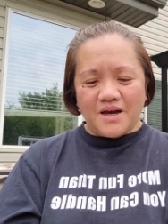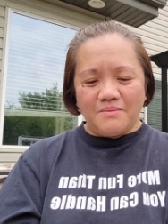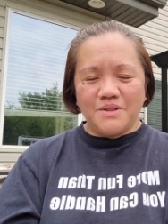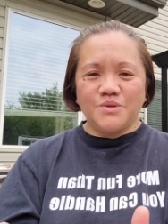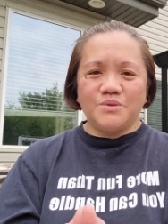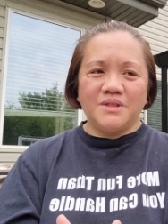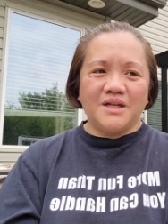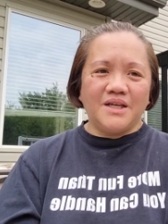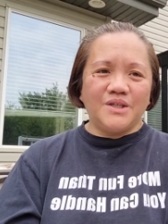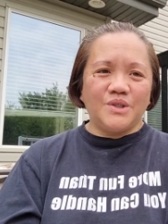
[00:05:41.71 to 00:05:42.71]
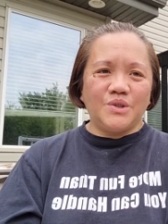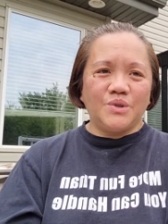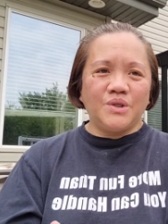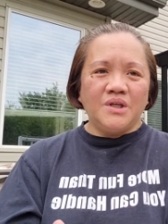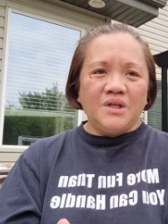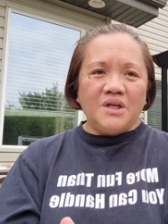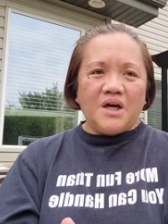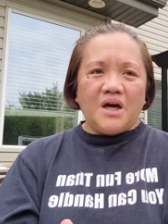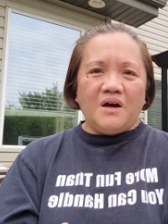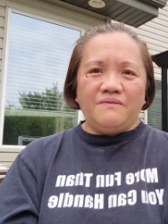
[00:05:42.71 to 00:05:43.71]
I've been doing like you know
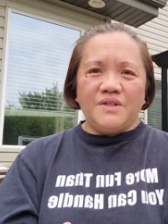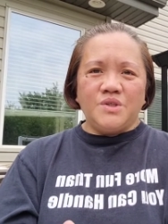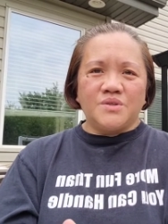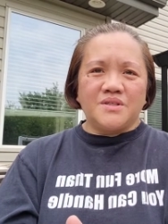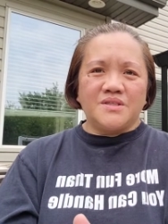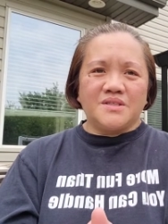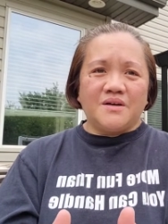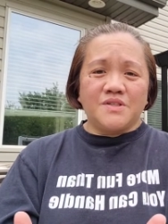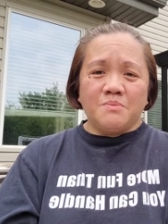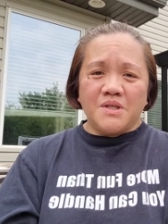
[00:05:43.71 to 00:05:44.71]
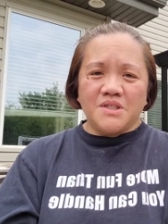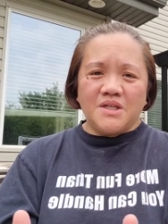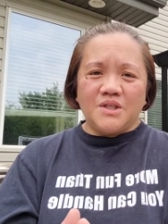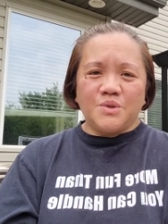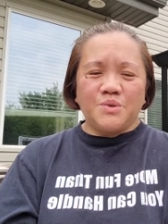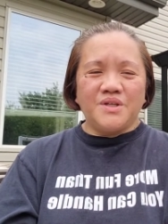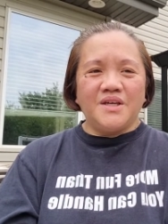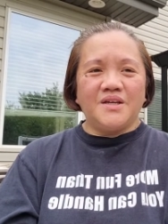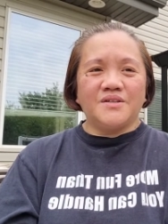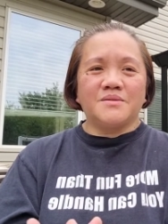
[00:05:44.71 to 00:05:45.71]
uh, videos and stuff especially in
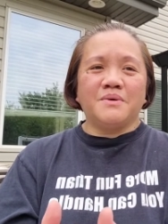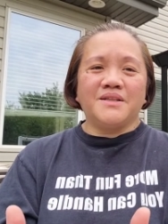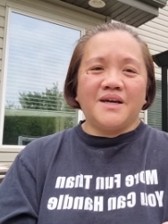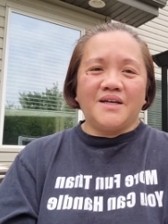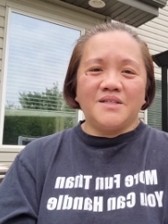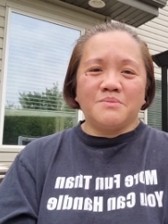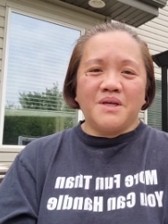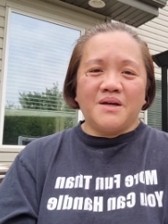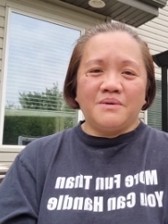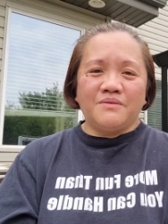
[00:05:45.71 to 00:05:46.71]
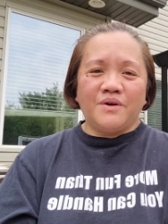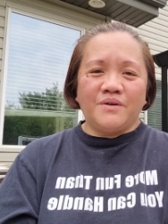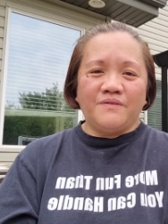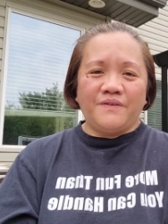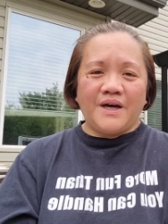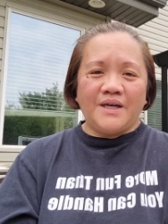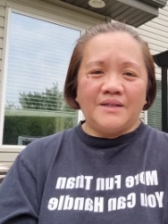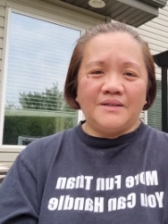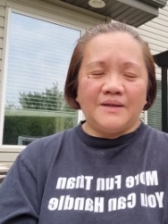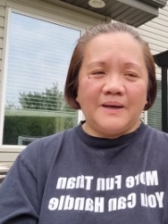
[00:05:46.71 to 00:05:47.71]
cooking because my dad is my number one
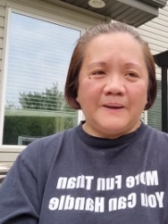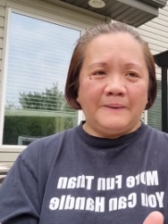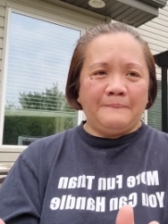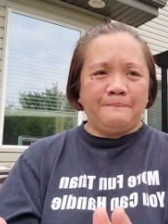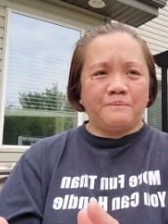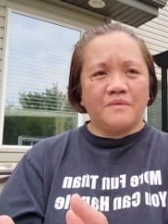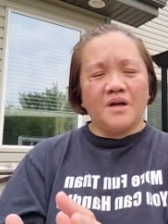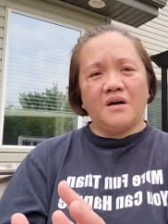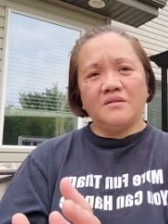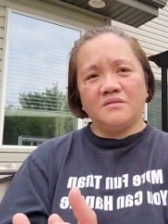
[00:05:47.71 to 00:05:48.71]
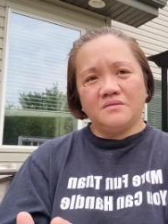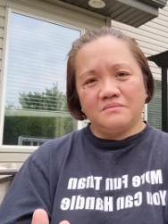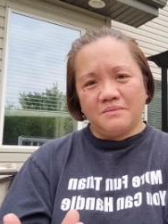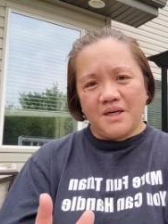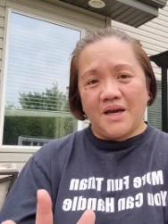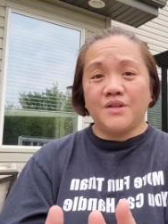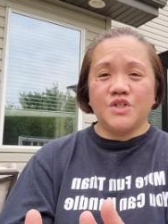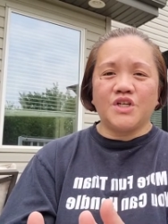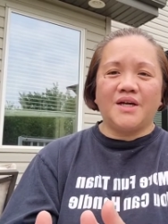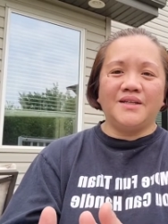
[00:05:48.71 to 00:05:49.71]
fan um, on my other
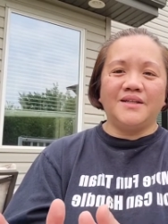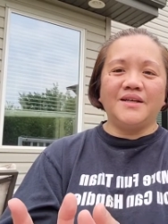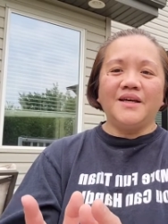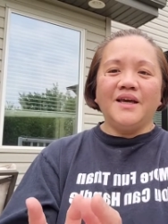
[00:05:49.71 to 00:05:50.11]
channel